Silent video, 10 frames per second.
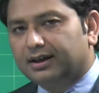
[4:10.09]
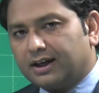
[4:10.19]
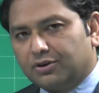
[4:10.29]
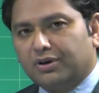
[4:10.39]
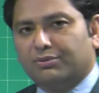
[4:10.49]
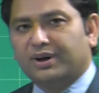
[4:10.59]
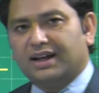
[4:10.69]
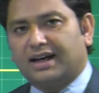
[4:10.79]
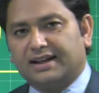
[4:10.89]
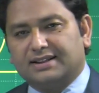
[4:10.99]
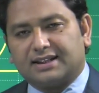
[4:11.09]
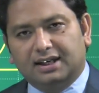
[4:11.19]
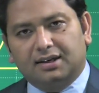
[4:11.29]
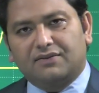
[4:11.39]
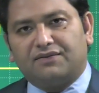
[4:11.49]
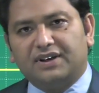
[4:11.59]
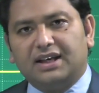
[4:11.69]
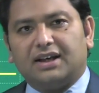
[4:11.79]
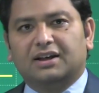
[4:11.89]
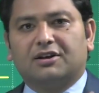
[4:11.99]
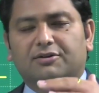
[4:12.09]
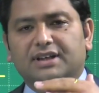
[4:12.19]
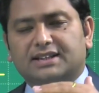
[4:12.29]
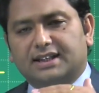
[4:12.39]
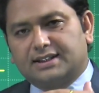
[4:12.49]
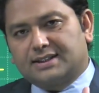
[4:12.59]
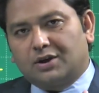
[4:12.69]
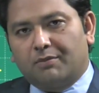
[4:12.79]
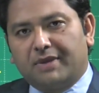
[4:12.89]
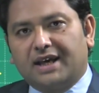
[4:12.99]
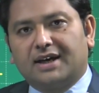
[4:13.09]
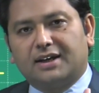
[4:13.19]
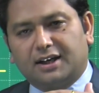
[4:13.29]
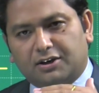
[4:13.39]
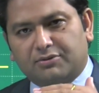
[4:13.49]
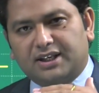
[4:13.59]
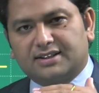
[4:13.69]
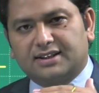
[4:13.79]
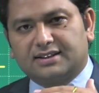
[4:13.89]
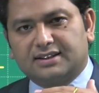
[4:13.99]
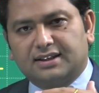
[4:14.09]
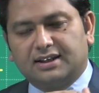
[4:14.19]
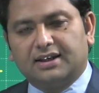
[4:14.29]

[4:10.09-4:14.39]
Now, do you realize v increases, omega decreases.